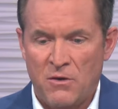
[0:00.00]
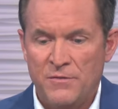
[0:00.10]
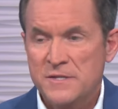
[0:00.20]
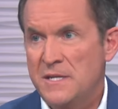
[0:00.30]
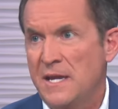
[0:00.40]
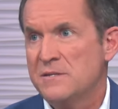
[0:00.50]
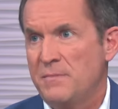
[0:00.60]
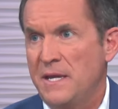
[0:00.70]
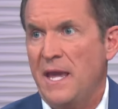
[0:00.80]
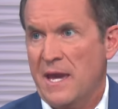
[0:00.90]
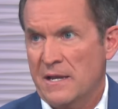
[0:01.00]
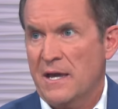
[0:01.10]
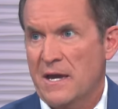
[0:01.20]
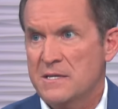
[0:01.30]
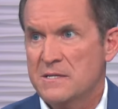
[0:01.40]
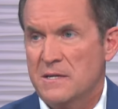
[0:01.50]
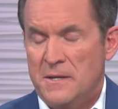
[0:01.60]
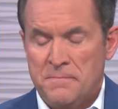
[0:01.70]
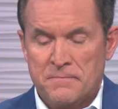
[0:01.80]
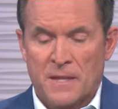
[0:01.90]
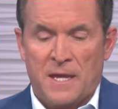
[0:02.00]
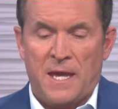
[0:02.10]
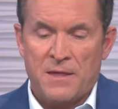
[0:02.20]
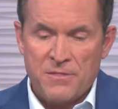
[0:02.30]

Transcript: all this data is being analyzed, mm -hmm.